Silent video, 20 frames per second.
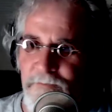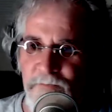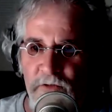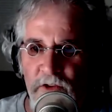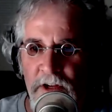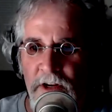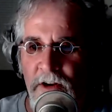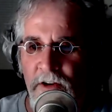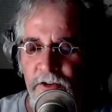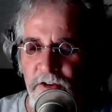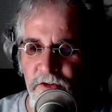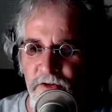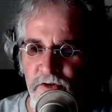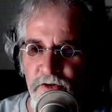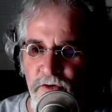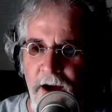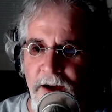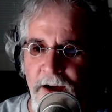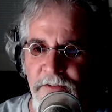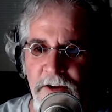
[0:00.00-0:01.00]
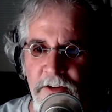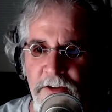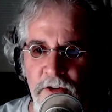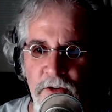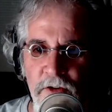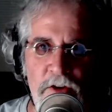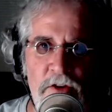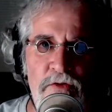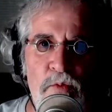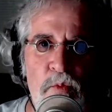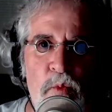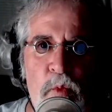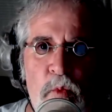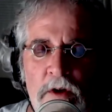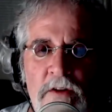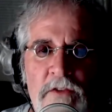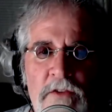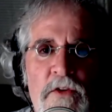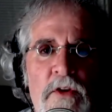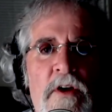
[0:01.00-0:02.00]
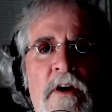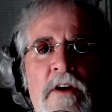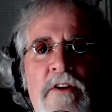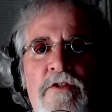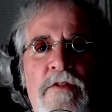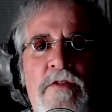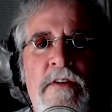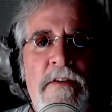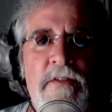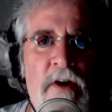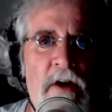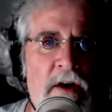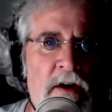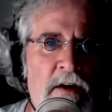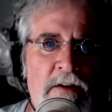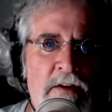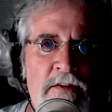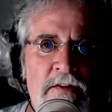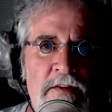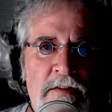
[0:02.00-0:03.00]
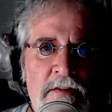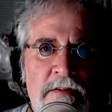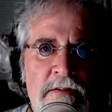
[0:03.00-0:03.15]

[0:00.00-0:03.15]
you know, just driving through this wonderful country of ours.